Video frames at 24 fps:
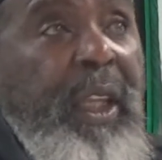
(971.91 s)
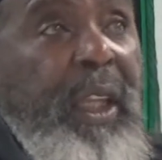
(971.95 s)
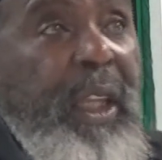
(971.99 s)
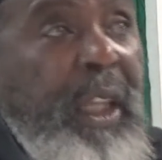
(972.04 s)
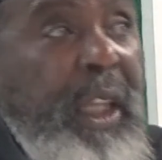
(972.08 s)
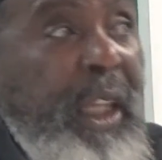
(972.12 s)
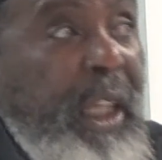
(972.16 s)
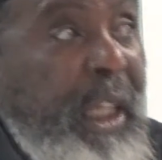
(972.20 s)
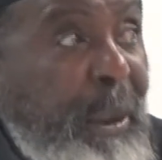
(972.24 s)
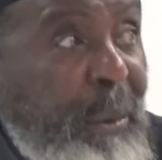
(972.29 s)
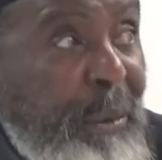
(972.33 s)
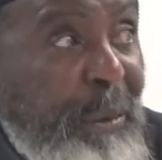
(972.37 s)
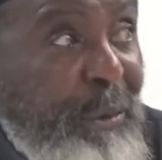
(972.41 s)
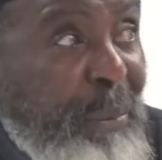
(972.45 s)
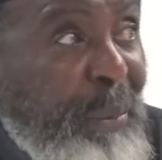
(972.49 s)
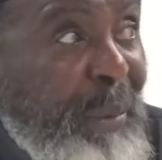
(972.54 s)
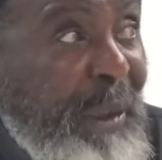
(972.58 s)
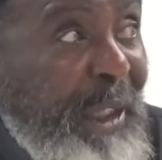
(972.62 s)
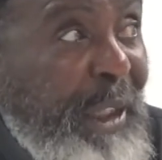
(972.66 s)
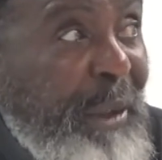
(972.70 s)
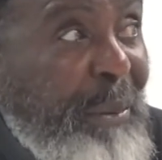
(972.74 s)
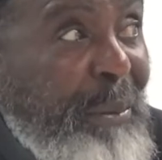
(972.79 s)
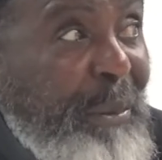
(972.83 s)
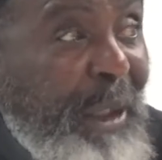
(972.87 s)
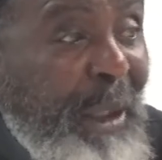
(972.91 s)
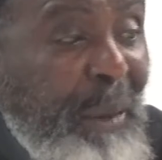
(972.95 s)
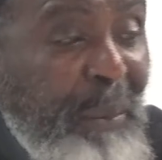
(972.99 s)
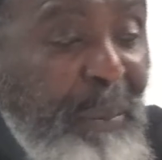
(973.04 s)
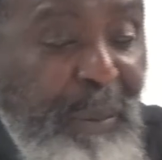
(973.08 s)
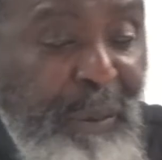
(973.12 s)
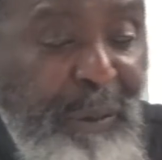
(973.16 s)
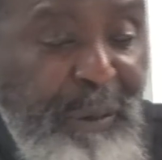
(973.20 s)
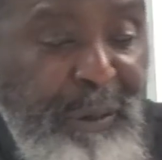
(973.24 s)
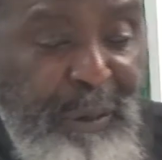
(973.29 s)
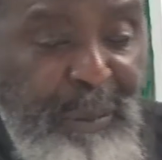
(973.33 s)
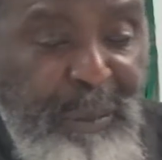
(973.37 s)
he was beamed up
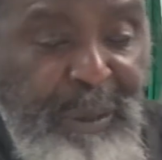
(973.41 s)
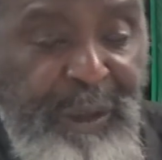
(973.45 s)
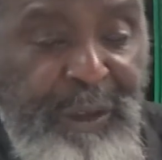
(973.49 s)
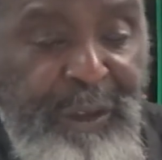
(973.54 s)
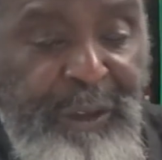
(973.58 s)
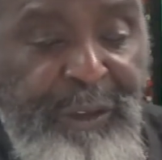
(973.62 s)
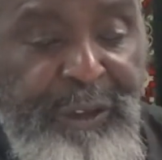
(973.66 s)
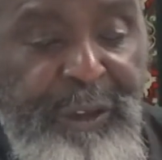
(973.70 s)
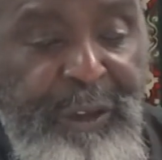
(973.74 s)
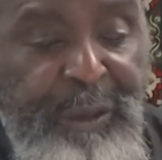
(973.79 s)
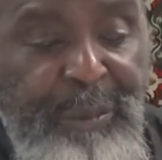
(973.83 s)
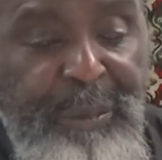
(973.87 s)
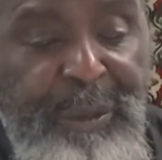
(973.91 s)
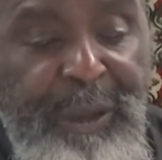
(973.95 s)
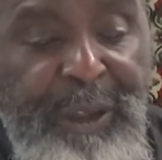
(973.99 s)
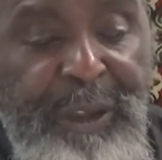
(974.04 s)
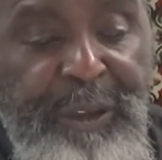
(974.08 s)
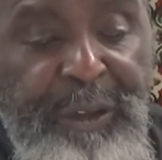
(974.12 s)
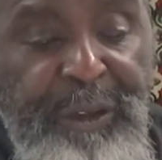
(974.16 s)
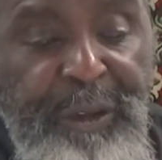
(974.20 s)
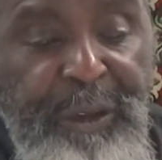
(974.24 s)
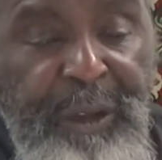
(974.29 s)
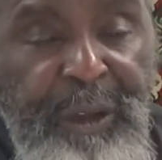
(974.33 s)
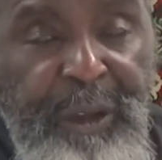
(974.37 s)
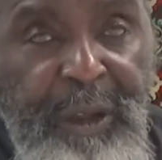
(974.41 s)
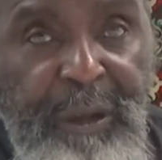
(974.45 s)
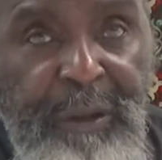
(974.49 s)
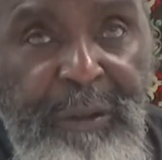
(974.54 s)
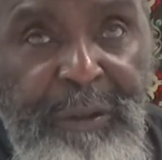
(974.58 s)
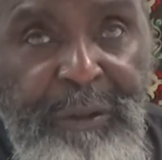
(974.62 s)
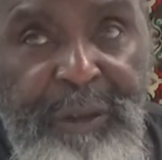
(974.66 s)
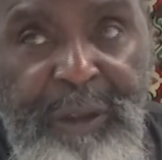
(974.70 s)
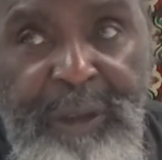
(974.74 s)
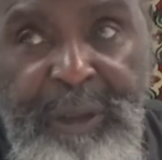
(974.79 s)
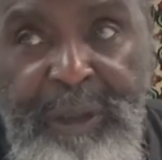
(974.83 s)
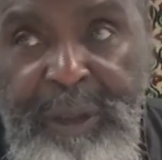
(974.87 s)
on the mothership. They took it
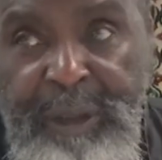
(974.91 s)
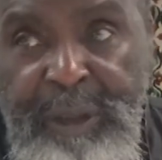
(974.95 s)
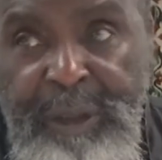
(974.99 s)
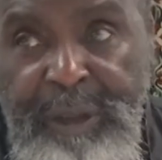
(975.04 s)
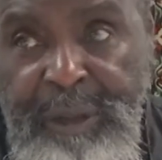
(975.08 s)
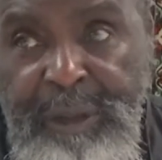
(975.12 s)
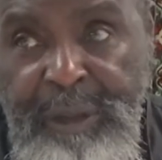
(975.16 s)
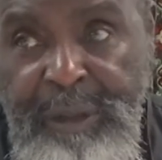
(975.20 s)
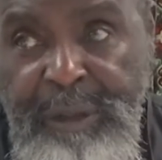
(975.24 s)
off the,